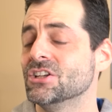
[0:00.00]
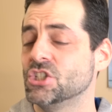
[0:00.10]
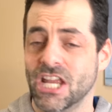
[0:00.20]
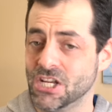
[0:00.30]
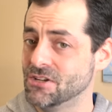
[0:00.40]

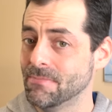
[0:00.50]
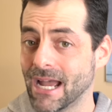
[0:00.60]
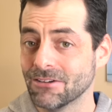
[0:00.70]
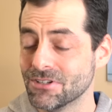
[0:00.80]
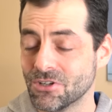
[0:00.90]
changing
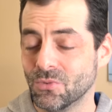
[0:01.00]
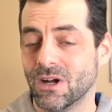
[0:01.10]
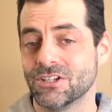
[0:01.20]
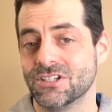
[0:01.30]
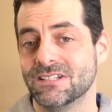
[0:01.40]
batteries in
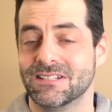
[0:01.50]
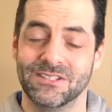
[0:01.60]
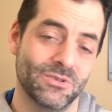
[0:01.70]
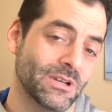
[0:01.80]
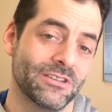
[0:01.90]
watches
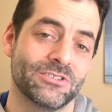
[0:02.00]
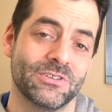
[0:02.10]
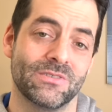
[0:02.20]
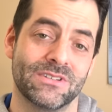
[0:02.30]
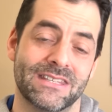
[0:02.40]
and doing other
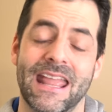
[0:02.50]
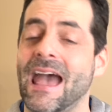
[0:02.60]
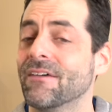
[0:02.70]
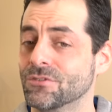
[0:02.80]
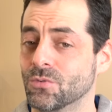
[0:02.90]
service, they
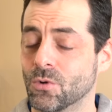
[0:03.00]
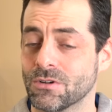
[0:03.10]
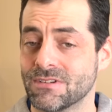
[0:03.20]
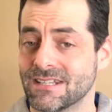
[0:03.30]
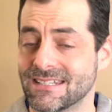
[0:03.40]
have to
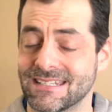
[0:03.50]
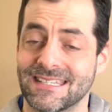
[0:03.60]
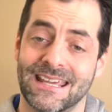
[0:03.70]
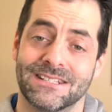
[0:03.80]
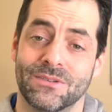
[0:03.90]
water resistance
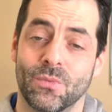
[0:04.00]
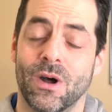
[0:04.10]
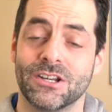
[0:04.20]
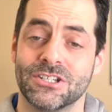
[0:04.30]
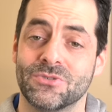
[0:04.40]
test
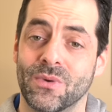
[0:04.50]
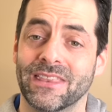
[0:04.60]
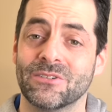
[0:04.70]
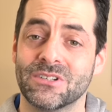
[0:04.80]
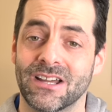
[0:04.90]
watches
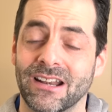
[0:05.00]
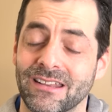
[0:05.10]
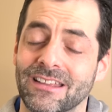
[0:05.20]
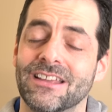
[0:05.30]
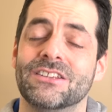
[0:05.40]
when they're done.